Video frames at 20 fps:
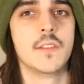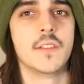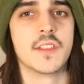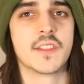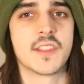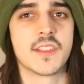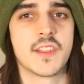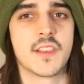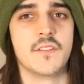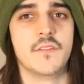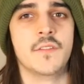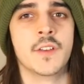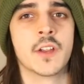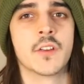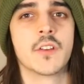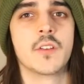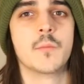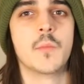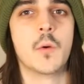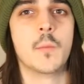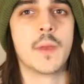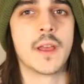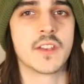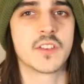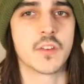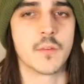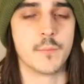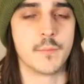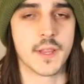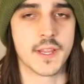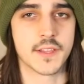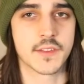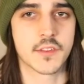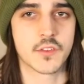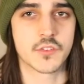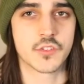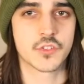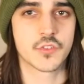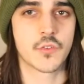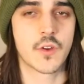This is a very
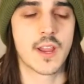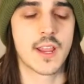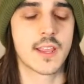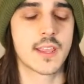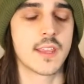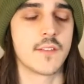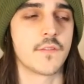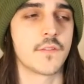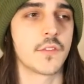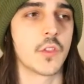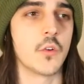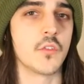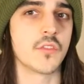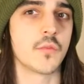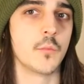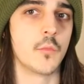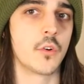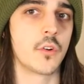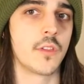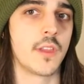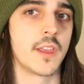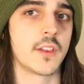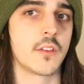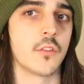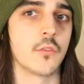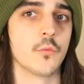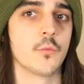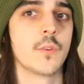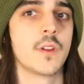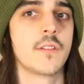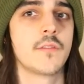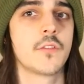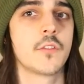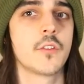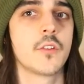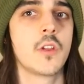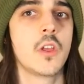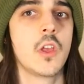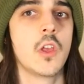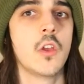momentum-based track. It flows more like a
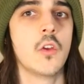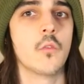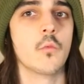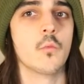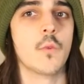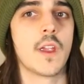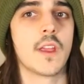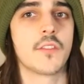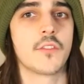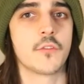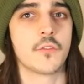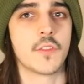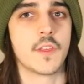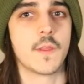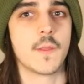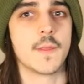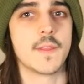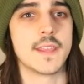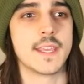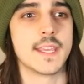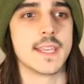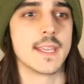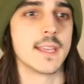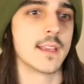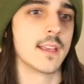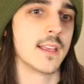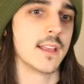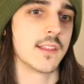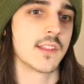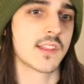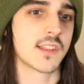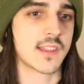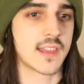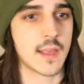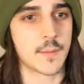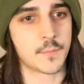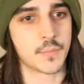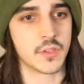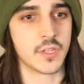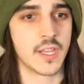river rather than the
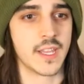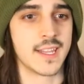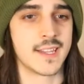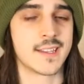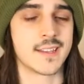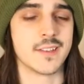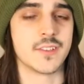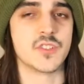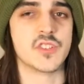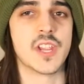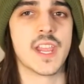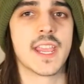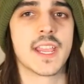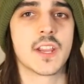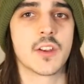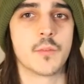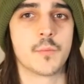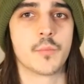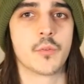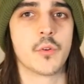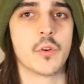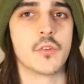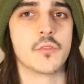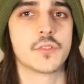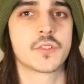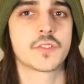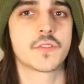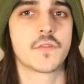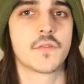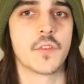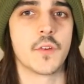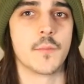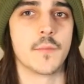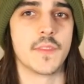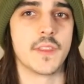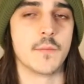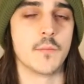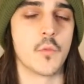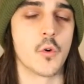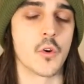step-like jagged approach from
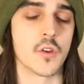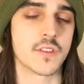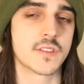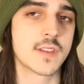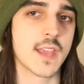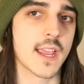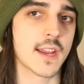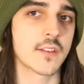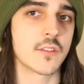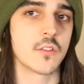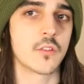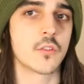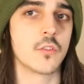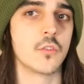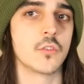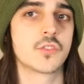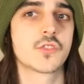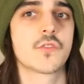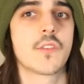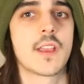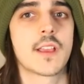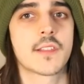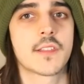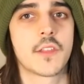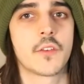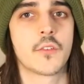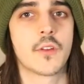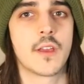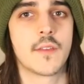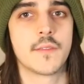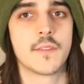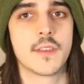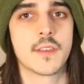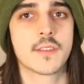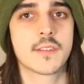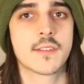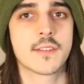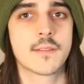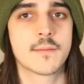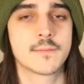the more technical tracks that are on
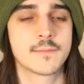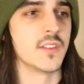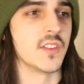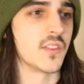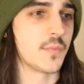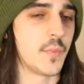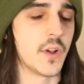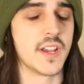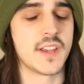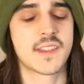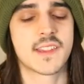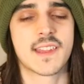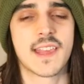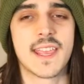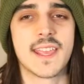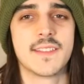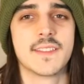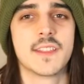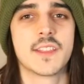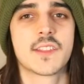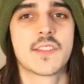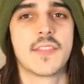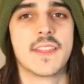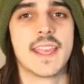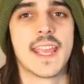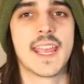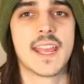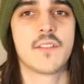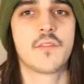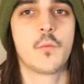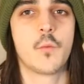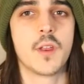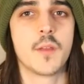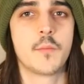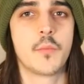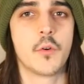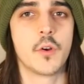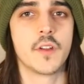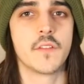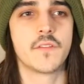this. Despite saying this, the
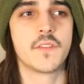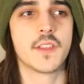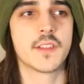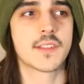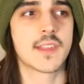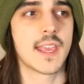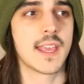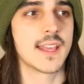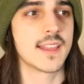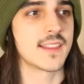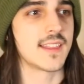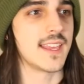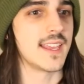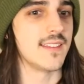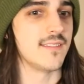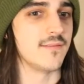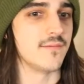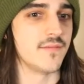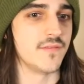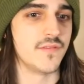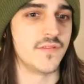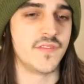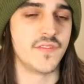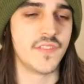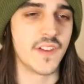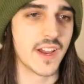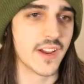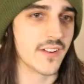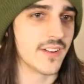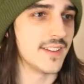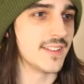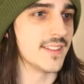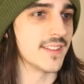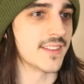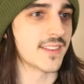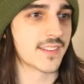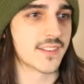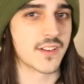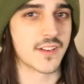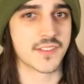halfway point of this has a very
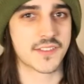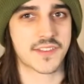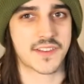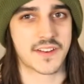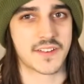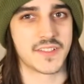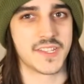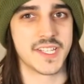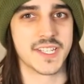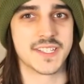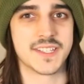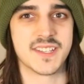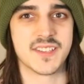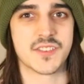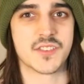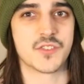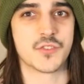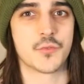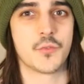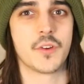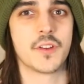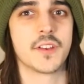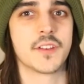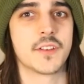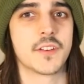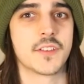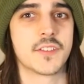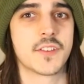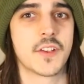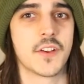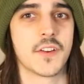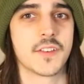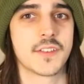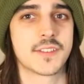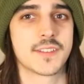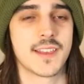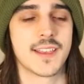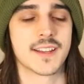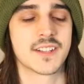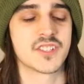disgustingly disjointed guitar
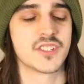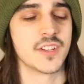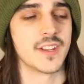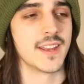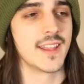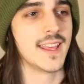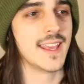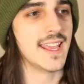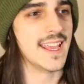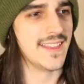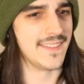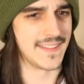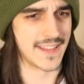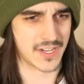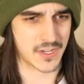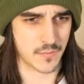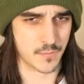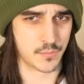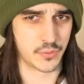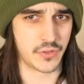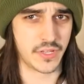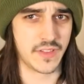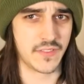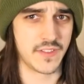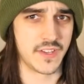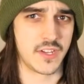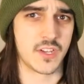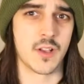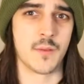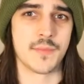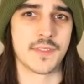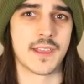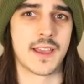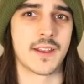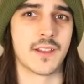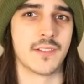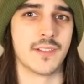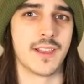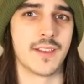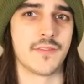section that completely comes out
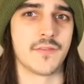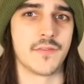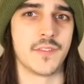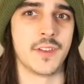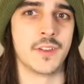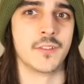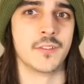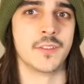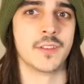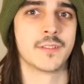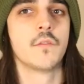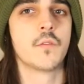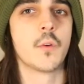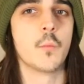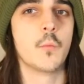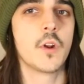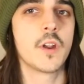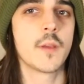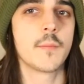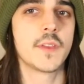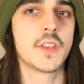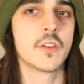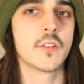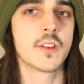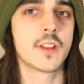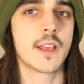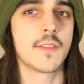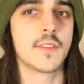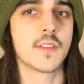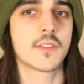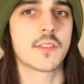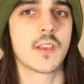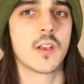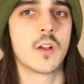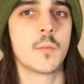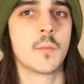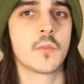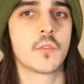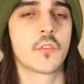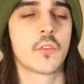of left field. From what I'm hearing on this
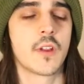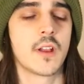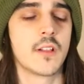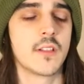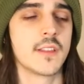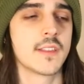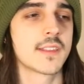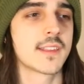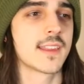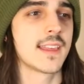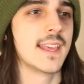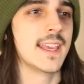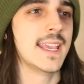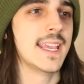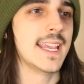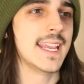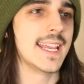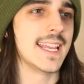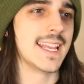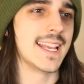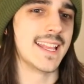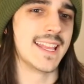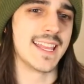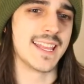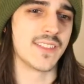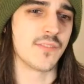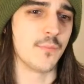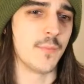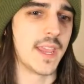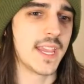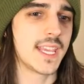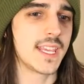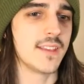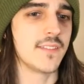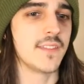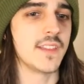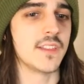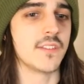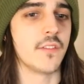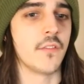album, Krallice is making
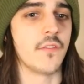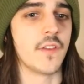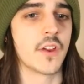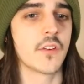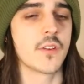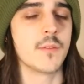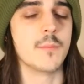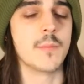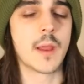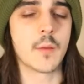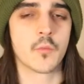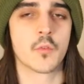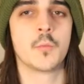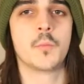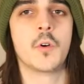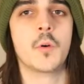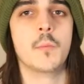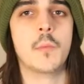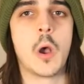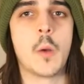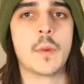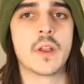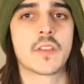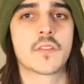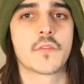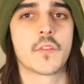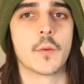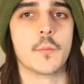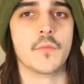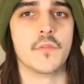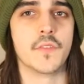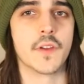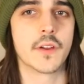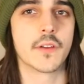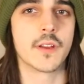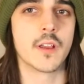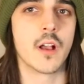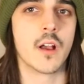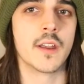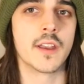these very memorable moments from
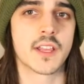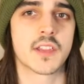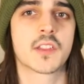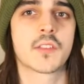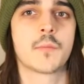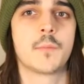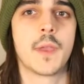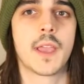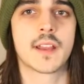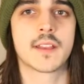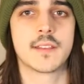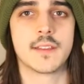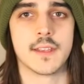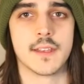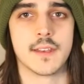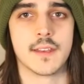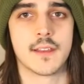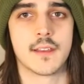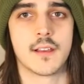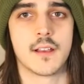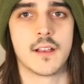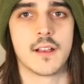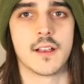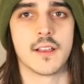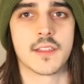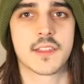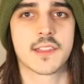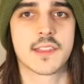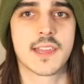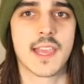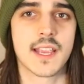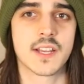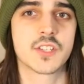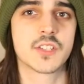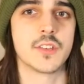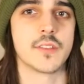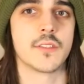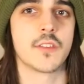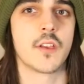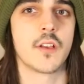very unexpected
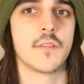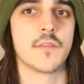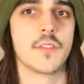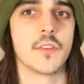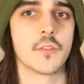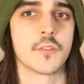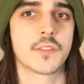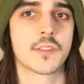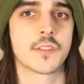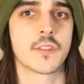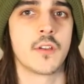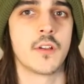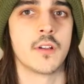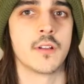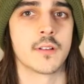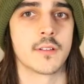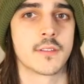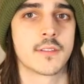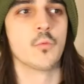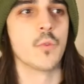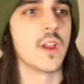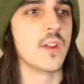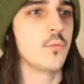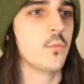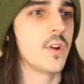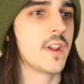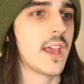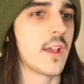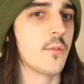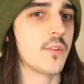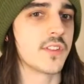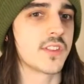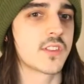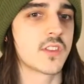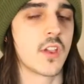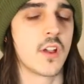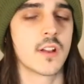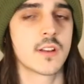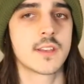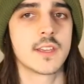sections of their songs. Right when I was
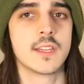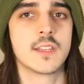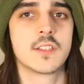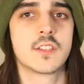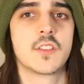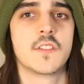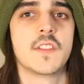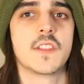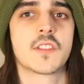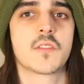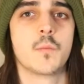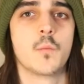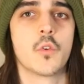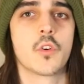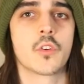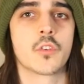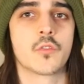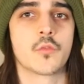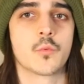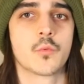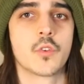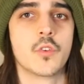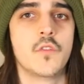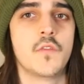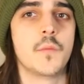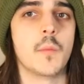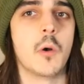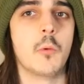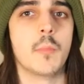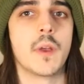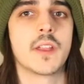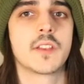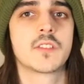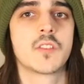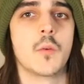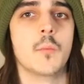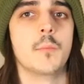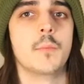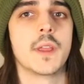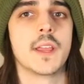tucked into this more groove
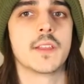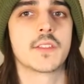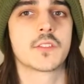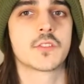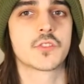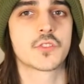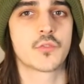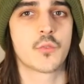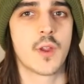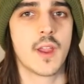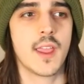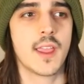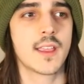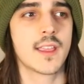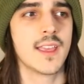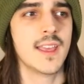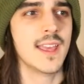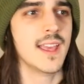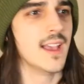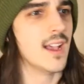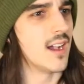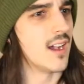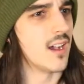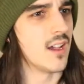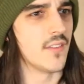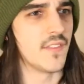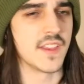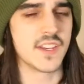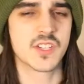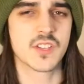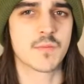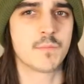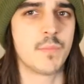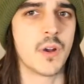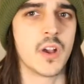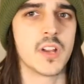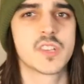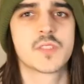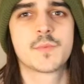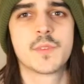momentum-based track, they just
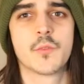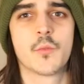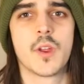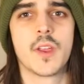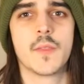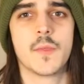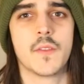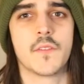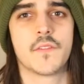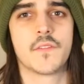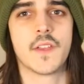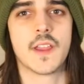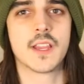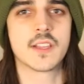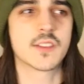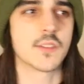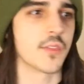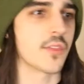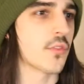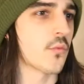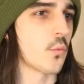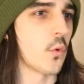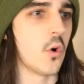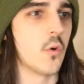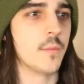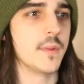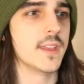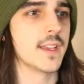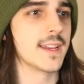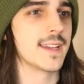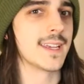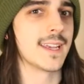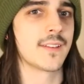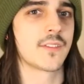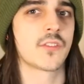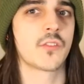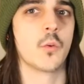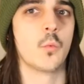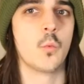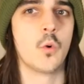punch me right in the face and throw me
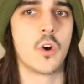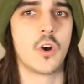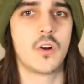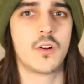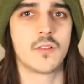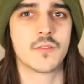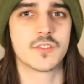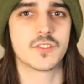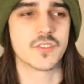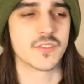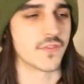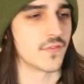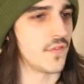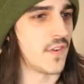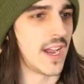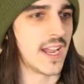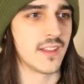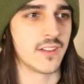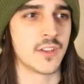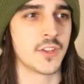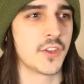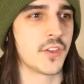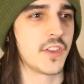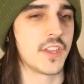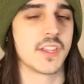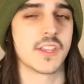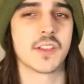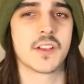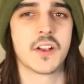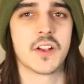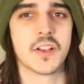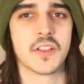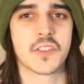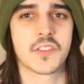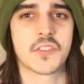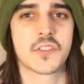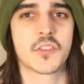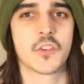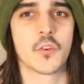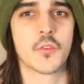against the wall, just violently
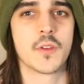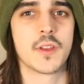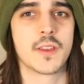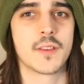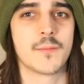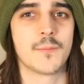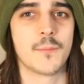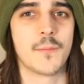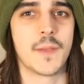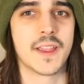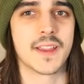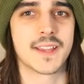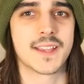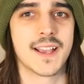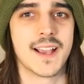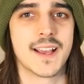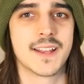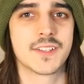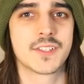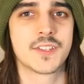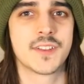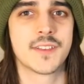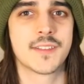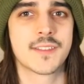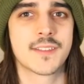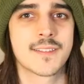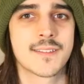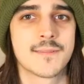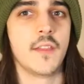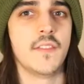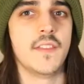stirring my conscience.